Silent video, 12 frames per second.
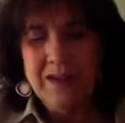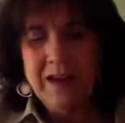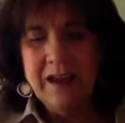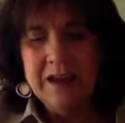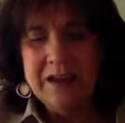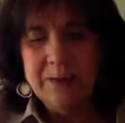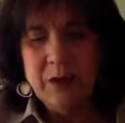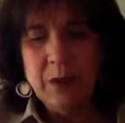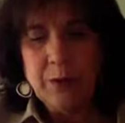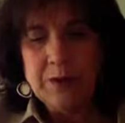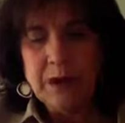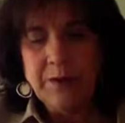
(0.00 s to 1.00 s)
I had some
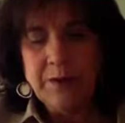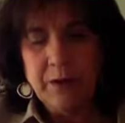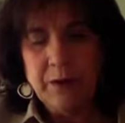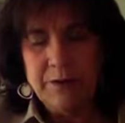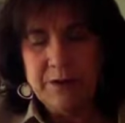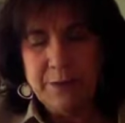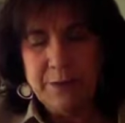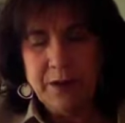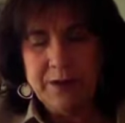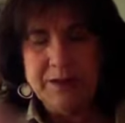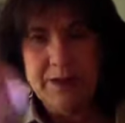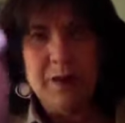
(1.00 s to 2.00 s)
coats off, or some
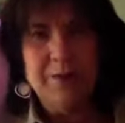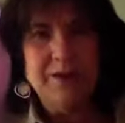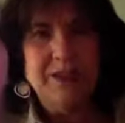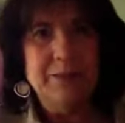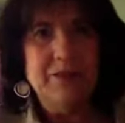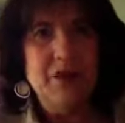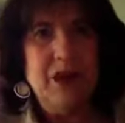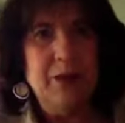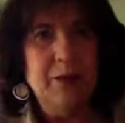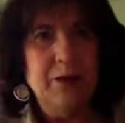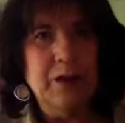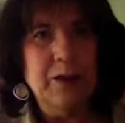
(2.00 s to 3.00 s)
buttons off of some
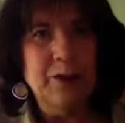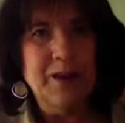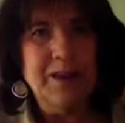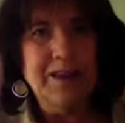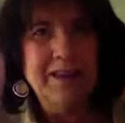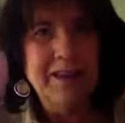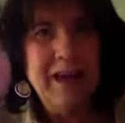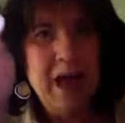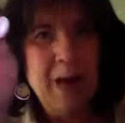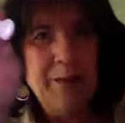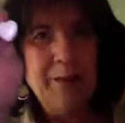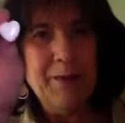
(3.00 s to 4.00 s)
childhood clothing
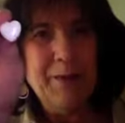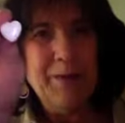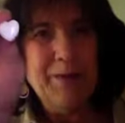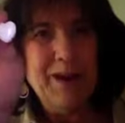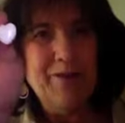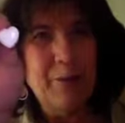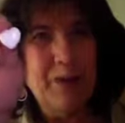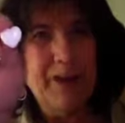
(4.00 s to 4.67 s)
my mother had made for me.